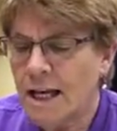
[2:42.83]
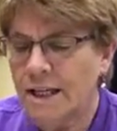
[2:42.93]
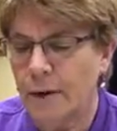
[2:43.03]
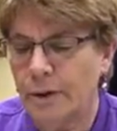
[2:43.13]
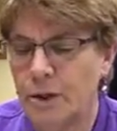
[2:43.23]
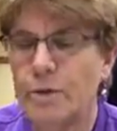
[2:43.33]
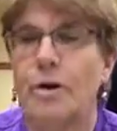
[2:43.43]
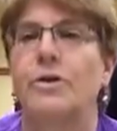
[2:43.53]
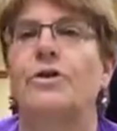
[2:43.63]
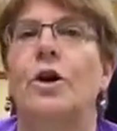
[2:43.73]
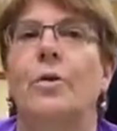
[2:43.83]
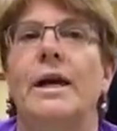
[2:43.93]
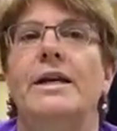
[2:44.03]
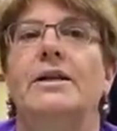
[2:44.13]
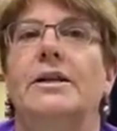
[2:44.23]
Now when you go to throw
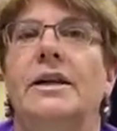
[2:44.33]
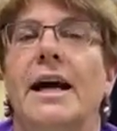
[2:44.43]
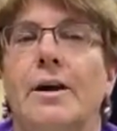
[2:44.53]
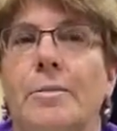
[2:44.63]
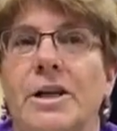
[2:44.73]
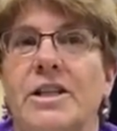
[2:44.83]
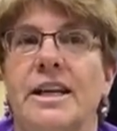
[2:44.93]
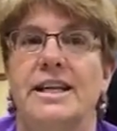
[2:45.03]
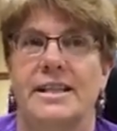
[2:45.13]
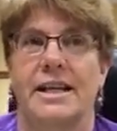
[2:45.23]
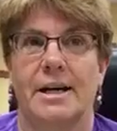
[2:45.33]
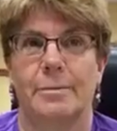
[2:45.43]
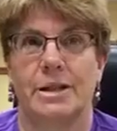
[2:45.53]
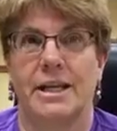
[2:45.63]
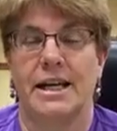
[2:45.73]
away your garbage, say it's
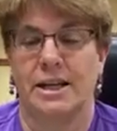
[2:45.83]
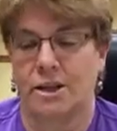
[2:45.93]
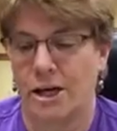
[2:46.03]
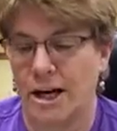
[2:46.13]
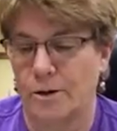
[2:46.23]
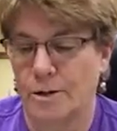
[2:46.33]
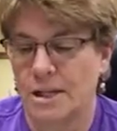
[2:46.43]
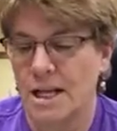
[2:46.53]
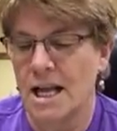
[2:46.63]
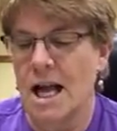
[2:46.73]
garbage day at your house,